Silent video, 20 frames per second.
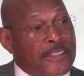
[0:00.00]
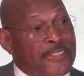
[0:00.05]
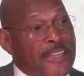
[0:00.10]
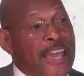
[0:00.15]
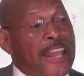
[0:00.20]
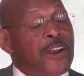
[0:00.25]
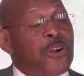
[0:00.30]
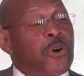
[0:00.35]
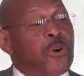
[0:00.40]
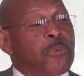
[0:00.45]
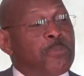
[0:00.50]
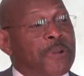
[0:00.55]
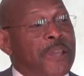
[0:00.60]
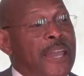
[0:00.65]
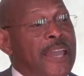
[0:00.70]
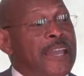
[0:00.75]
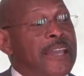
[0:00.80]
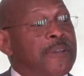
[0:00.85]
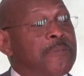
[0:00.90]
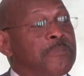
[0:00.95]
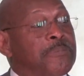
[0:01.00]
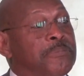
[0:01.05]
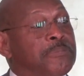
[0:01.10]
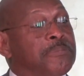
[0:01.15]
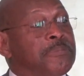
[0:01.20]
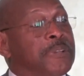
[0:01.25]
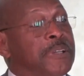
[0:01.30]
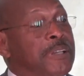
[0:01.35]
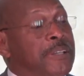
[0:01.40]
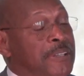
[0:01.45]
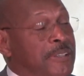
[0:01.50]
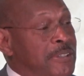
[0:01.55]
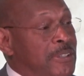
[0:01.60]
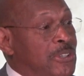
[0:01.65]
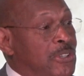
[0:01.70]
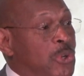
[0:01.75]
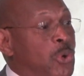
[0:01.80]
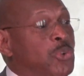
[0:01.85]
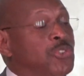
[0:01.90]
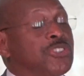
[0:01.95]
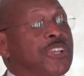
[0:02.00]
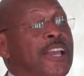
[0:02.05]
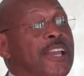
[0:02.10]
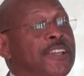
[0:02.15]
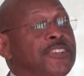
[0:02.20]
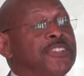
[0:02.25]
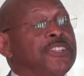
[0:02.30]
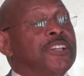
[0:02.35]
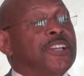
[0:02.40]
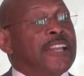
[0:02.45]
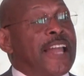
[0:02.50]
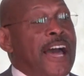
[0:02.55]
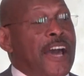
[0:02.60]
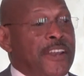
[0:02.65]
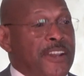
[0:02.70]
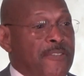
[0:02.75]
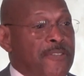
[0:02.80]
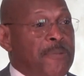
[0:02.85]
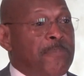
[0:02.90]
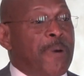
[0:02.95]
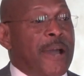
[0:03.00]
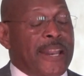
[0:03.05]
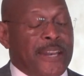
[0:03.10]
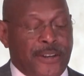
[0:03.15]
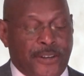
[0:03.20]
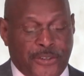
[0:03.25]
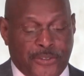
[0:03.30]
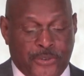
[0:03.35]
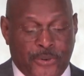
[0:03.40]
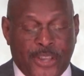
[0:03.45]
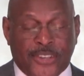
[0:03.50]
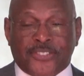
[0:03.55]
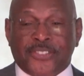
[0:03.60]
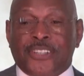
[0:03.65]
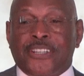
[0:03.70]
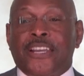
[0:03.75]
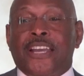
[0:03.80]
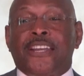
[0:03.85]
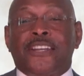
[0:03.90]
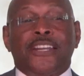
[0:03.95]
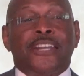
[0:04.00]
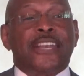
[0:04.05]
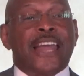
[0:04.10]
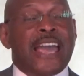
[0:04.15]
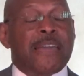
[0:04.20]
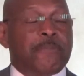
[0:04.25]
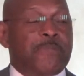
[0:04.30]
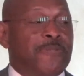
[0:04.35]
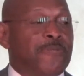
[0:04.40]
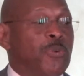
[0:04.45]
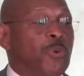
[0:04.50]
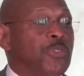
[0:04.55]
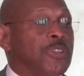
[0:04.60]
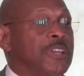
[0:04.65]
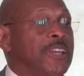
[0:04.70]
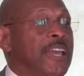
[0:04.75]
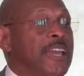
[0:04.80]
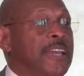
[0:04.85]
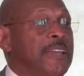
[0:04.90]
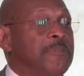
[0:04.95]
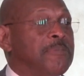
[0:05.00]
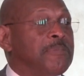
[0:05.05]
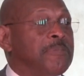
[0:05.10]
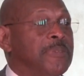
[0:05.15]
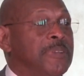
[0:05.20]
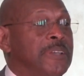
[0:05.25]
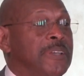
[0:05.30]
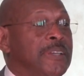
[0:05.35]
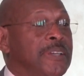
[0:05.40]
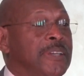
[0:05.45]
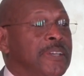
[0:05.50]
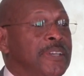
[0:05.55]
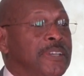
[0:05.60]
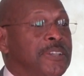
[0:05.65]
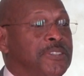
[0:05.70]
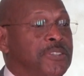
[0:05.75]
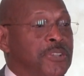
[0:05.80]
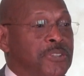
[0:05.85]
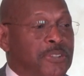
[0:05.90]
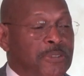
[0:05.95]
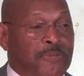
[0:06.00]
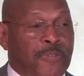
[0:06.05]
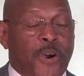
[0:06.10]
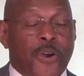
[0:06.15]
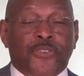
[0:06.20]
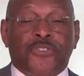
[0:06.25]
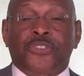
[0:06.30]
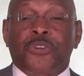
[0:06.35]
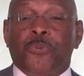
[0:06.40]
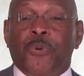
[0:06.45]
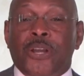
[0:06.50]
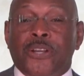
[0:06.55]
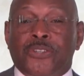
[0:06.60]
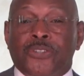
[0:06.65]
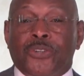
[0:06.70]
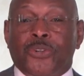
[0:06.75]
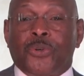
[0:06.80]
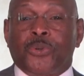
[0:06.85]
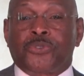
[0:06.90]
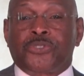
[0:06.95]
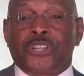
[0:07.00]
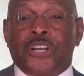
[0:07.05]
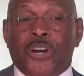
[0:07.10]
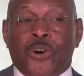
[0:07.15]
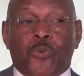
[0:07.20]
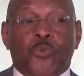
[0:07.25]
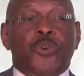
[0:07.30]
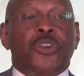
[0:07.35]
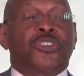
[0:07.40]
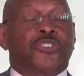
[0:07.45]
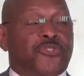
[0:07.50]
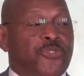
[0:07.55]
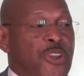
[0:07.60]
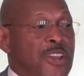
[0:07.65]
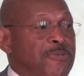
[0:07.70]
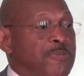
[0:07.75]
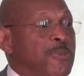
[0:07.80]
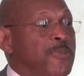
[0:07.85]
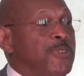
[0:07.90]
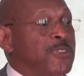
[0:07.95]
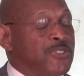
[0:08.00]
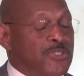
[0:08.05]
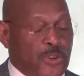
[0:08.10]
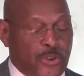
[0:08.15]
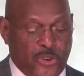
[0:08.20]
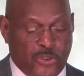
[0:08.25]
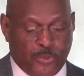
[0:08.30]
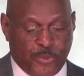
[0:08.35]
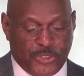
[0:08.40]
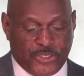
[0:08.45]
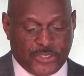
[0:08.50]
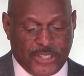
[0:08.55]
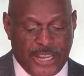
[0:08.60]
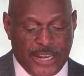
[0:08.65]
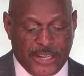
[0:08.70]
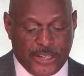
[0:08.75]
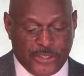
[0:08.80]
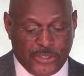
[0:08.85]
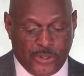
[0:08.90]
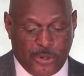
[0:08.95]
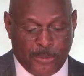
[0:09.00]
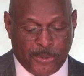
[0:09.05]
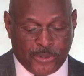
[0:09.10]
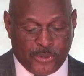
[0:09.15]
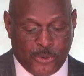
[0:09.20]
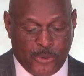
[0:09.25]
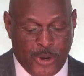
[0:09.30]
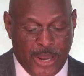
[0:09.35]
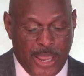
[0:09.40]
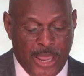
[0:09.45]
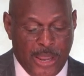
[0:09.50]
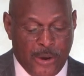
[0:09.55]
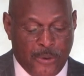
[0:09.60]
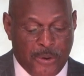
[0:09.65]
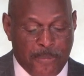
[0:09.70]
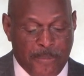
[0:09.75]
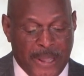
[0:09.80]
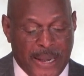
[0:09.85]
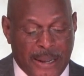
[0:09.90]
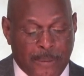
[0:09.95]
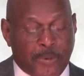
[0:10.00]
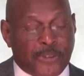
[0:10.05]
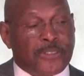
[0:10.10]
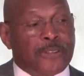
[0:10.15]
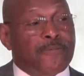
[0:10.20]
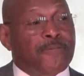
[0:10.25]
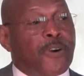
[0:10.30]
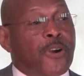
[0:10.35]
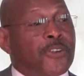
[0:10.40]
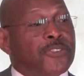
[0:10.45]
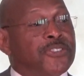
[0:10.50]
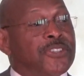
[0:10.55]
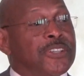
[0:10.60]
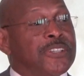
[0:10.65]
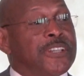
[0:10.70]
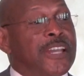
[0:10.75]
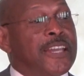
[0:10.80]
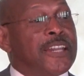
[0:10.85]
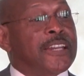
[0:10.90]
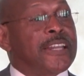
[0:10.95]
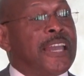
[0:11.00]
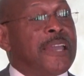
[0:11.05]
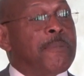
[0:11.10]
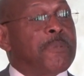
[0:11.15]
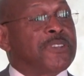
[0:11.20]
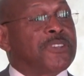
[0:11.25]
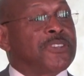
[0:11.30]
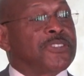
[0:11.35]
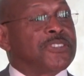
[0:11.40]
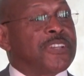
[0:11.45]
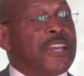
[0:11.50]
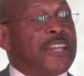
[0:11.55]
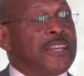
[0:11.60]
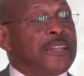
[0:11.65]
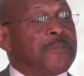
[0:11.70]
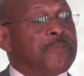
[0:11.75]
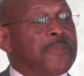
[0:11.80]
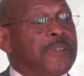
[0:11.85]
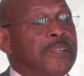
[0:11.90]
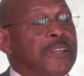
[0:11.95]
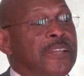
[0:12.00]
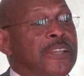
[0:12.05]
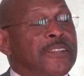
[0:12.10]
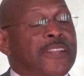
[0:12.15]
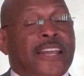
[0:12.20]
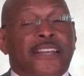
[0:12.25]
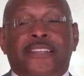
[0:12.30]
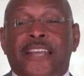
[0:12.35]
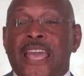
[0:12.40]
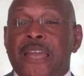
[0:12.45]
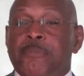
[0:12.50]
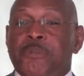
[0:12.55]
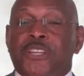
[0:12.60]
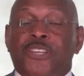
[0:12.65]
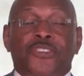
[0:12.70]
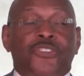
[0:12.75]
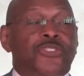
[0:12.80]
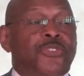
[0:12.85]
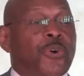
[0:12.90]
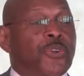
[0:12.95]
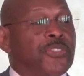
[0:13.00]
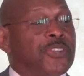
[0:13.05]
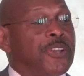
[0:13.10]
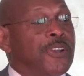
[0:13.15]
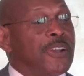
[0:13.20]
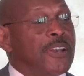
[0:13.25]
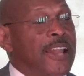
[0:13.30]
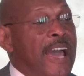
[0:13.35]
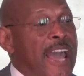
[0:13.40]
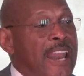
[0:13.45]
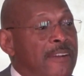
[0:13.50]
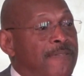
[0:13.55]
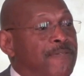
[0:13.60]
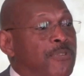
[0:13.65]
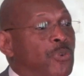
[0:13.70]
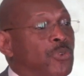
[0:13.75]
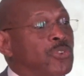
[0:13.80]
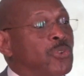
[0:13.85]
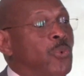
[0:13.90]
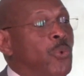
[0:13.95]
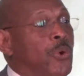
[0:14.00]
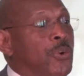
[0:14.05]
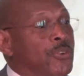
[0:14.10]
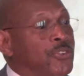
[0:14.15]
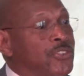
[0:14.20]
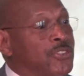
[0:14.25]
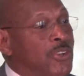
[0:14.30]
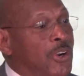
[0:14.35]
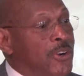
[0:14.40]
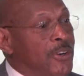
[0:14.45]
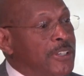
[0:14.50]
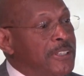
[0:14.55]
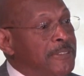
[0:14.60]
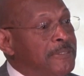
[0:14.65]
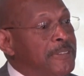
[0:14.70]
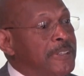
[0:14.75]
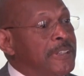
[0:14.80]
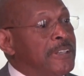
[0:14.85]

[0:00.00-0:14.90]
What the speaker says: That home game, Coach Hayes, he allowed everybody to dress again the night before the game. He took the varsity away to the hotel. We as freshman reserves, we stayed in the dormitory. We met up with the varsity the day of the game at the stadium. That game against North Carolina, first quarter started.